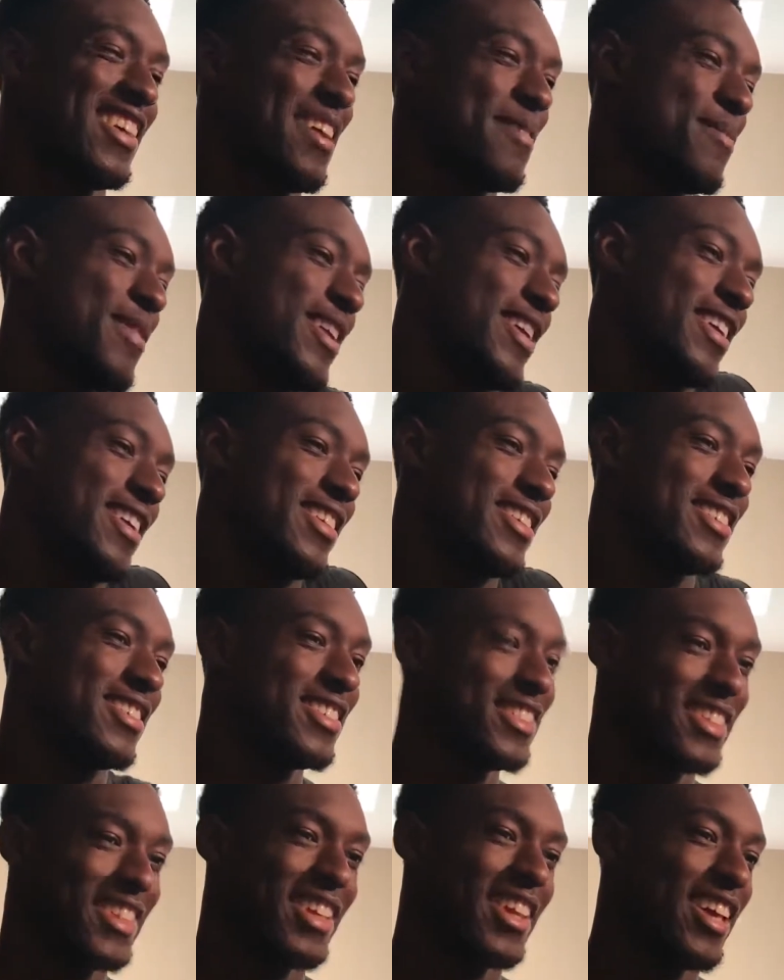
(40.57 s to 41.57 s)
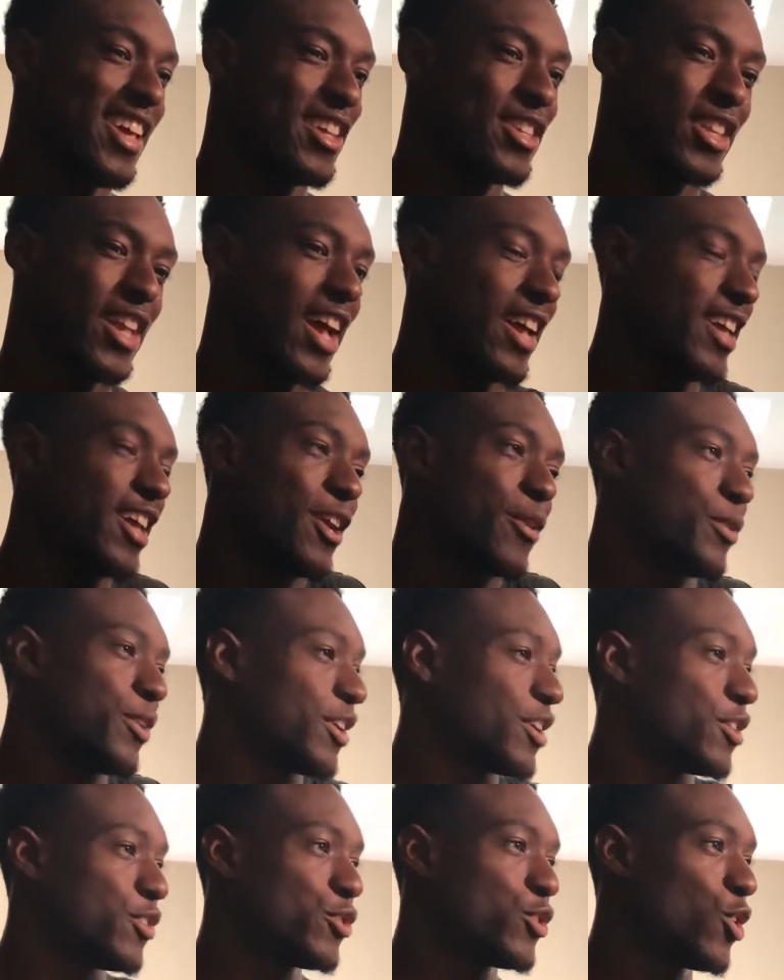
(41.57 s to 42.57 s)
I mean, it's I can't really
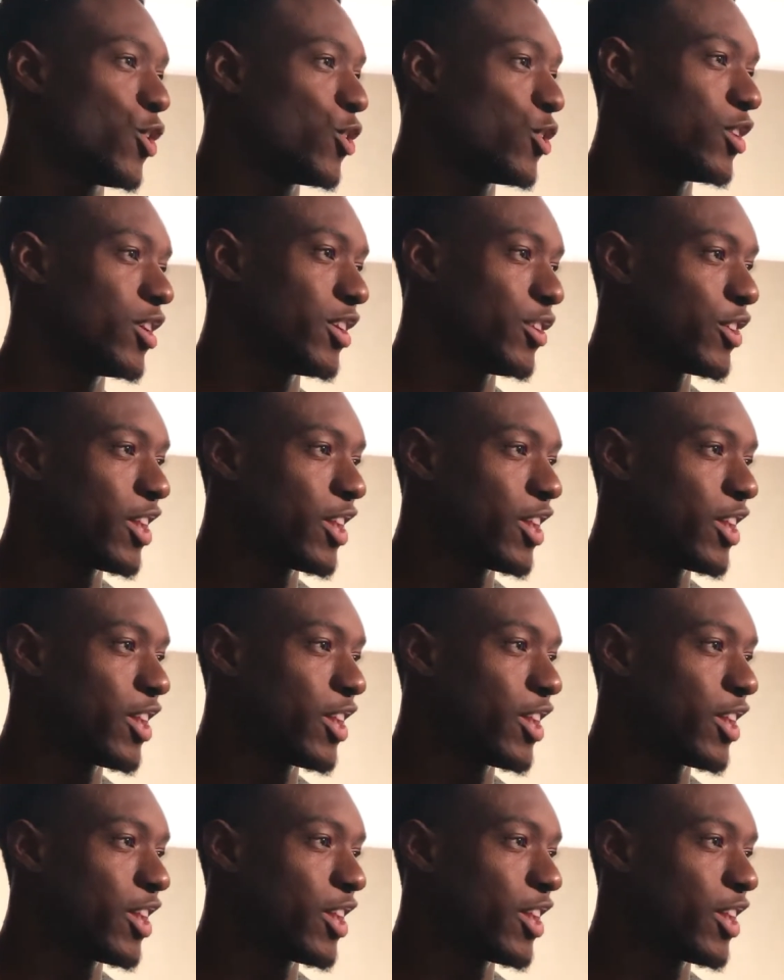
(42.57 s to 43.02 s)
control it. You